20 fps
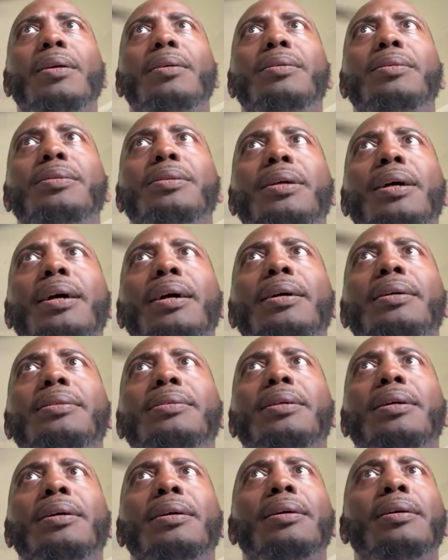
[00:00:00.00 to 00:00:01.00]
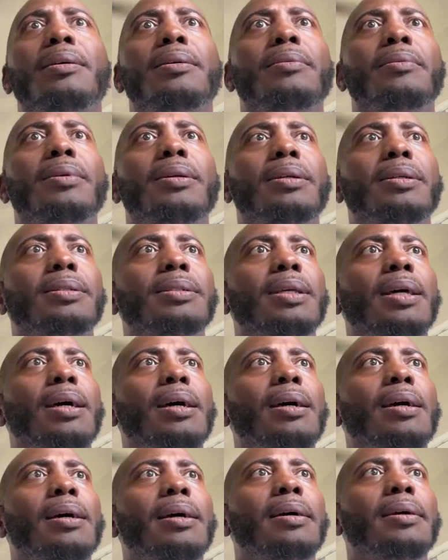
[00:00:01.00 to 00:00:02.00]
Shiza, what is
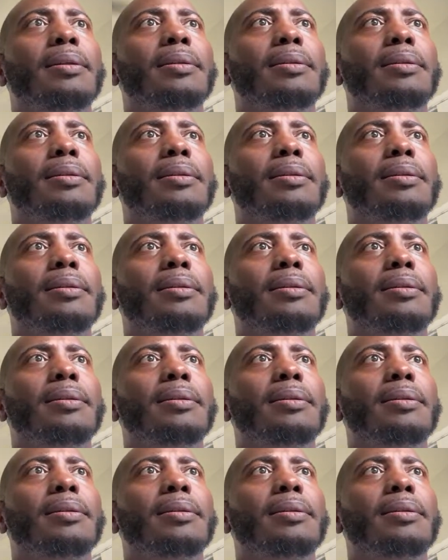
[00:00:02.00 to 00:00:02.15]
that?